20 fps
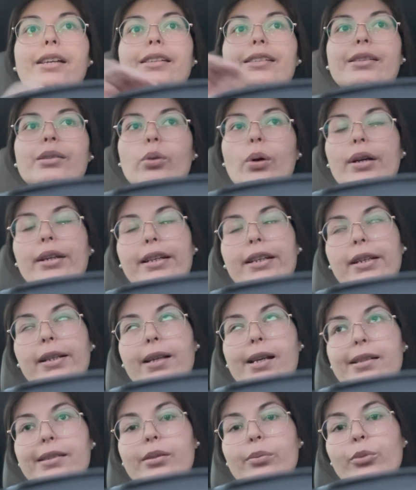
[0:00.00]
So I needed to
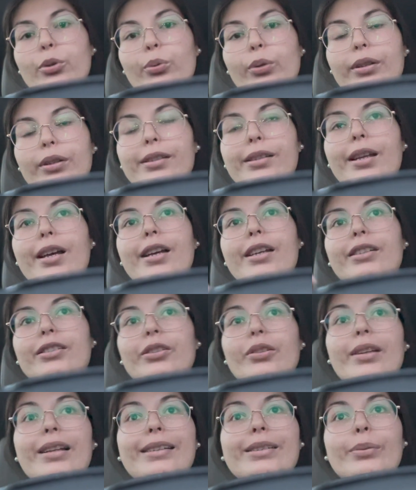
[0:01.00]
get some new ones. So
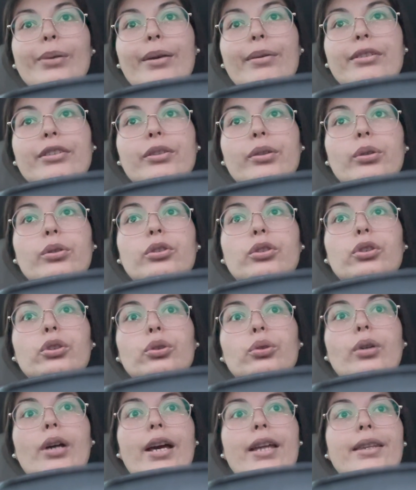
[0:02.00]
that's what I went to go
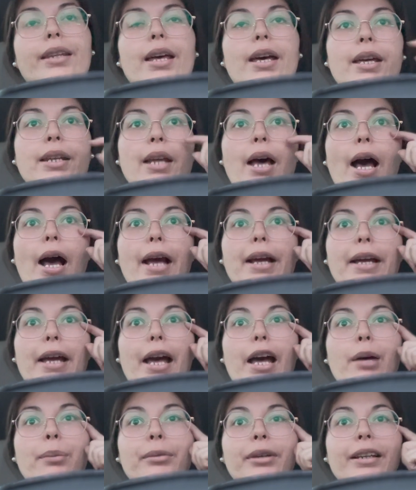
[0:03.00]
do. And then I
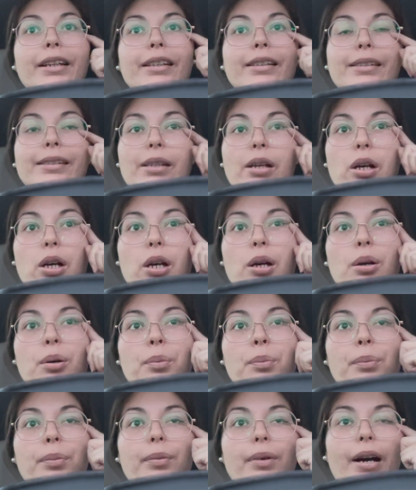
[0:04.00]
am getting
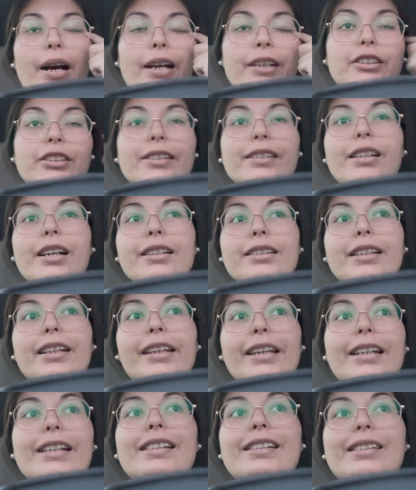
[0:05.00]
some, I just got done
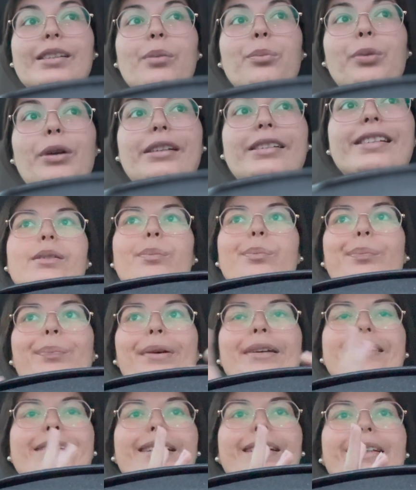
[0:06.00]
getting some presents.
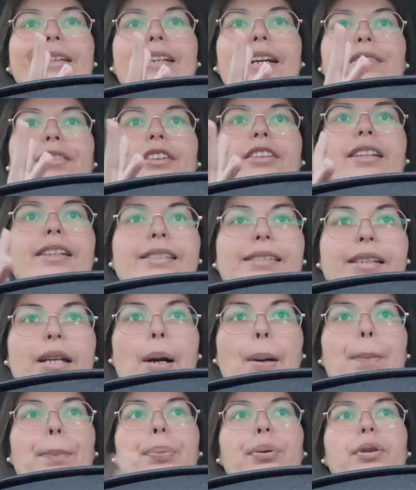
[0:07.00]
Basically everything's
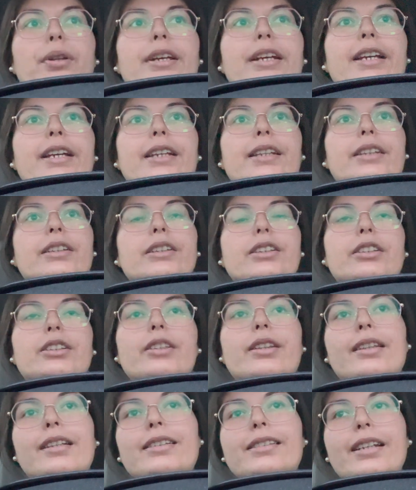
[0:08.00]
complete. The
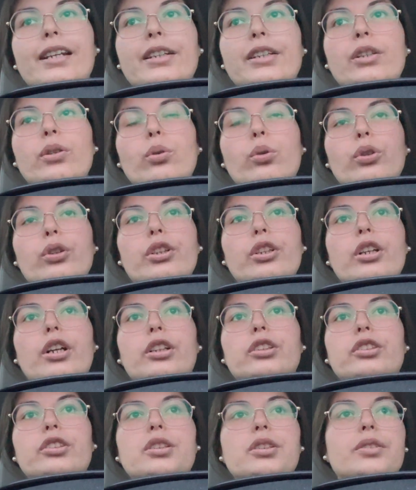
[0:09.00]
things that I need to order
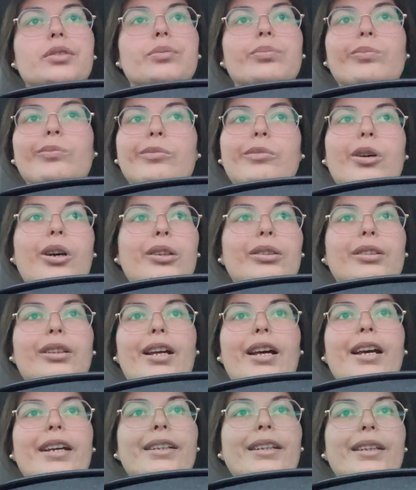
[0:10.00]
are just
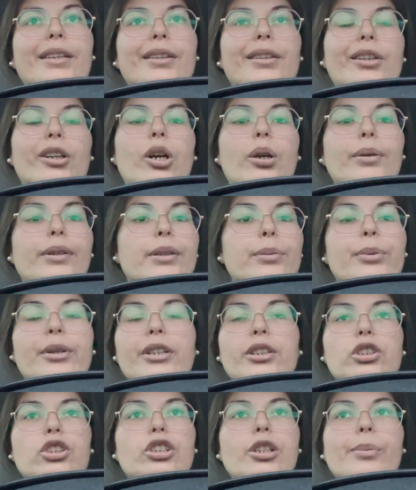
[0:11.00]
online and they're already
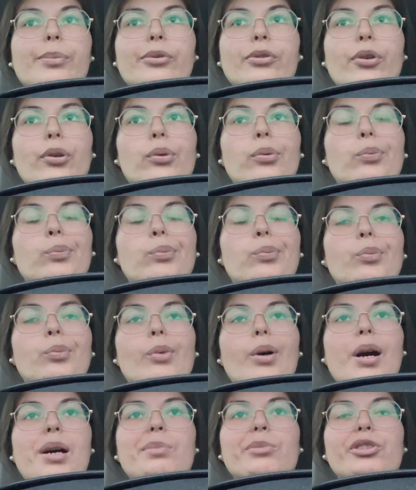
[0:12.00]
being shipped. So
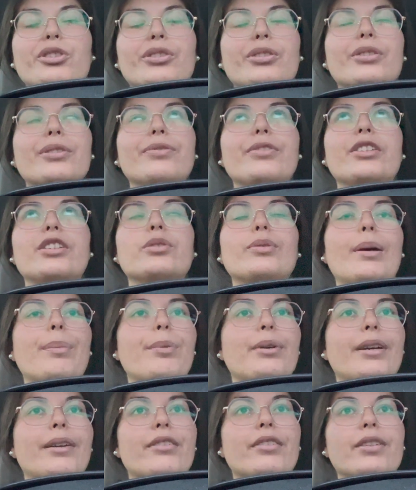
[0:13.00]
I'm just gonna finish
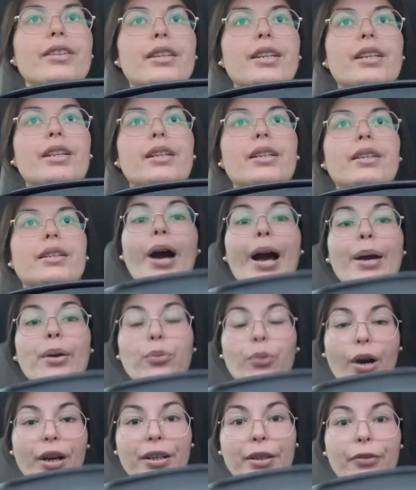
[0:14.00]
wrapping everything. I
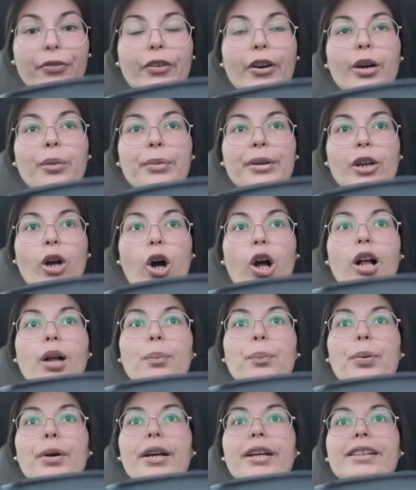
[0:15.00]
wanna film it all,
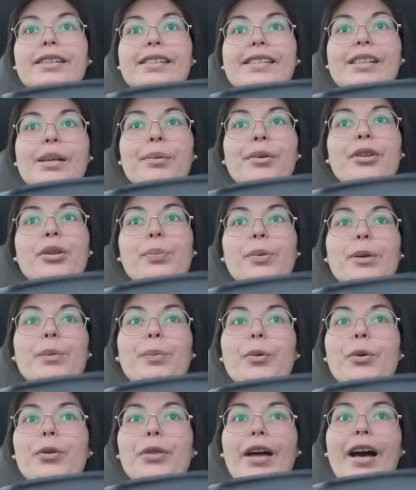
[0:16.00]
but some of the
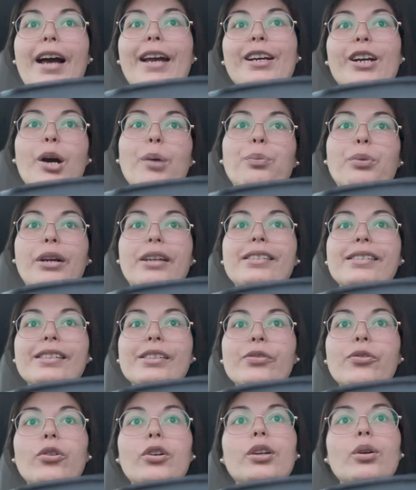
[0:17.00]
people that I got presents
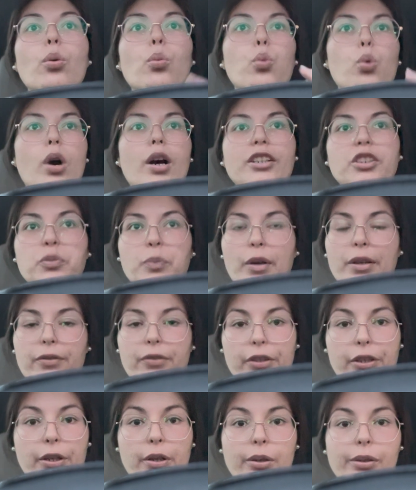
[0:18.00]
for watch my
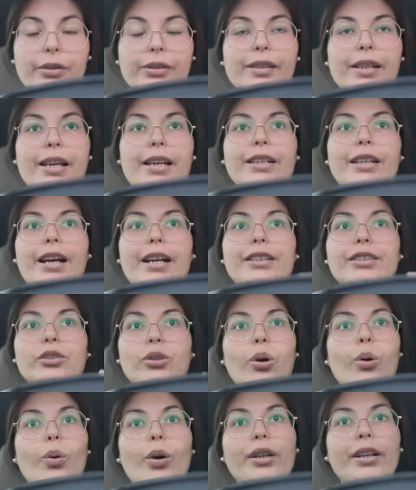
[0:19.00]
videos and I
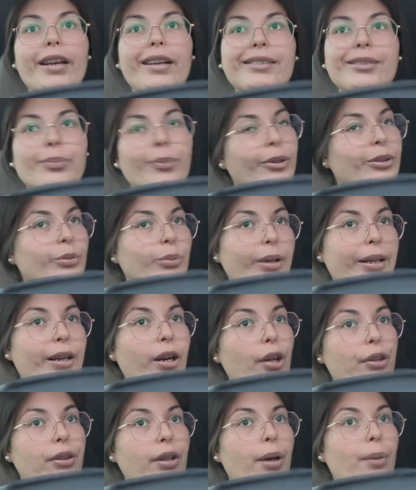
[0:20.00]
don't wanna expose what I
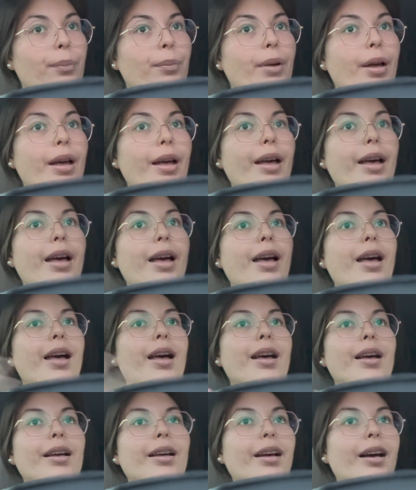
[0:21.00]
got
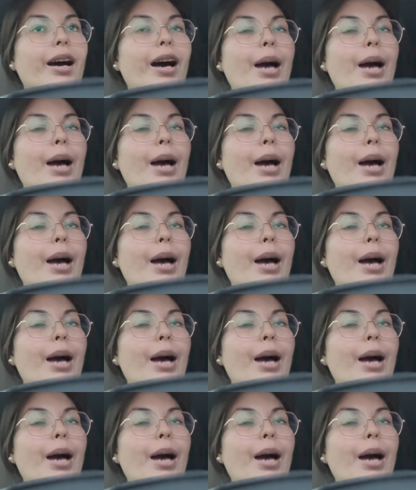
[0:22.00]
them.